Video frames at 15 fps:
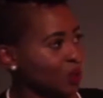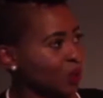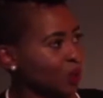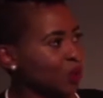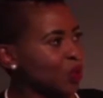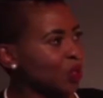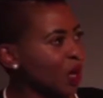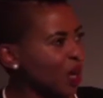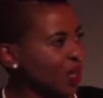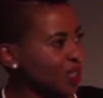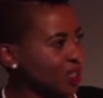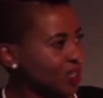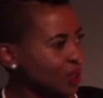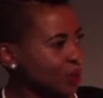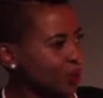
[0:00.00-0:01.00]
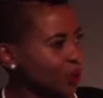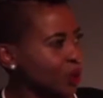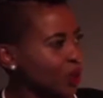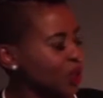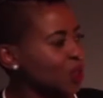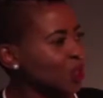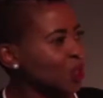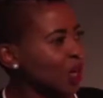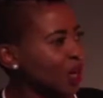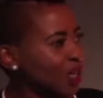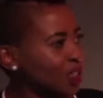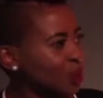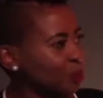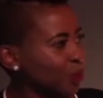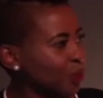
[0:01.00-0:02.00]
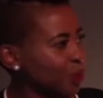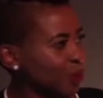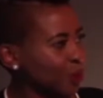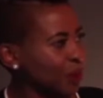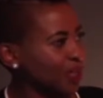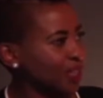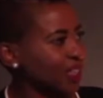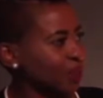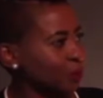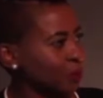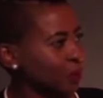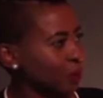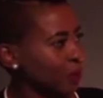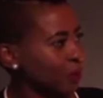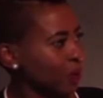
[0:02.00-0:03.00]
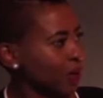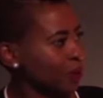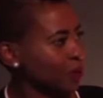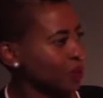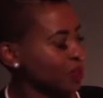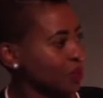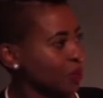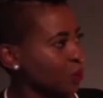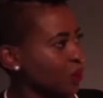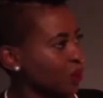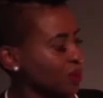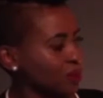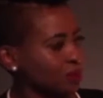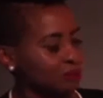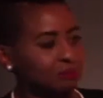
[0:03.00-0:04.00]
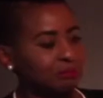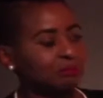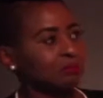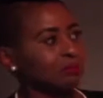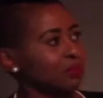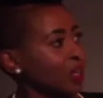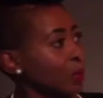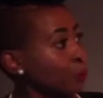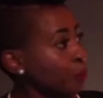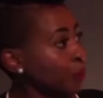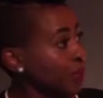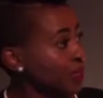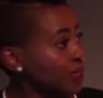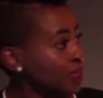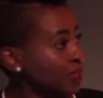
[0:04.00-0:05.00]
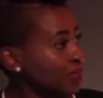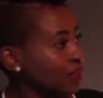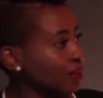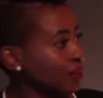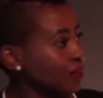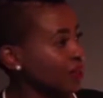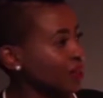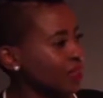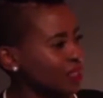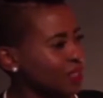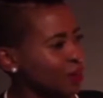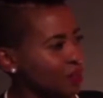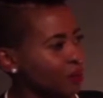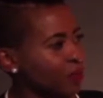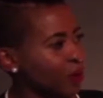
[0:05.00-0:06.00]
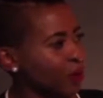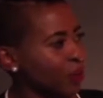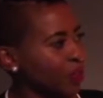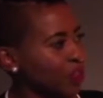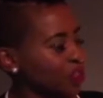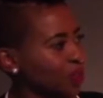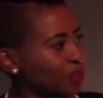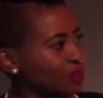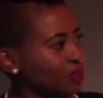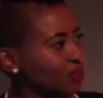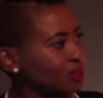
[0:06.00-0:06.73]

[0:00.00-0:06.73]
Do you charge? Do you not charge because you want to keep them around? Do you want to impress? It's a difficult question.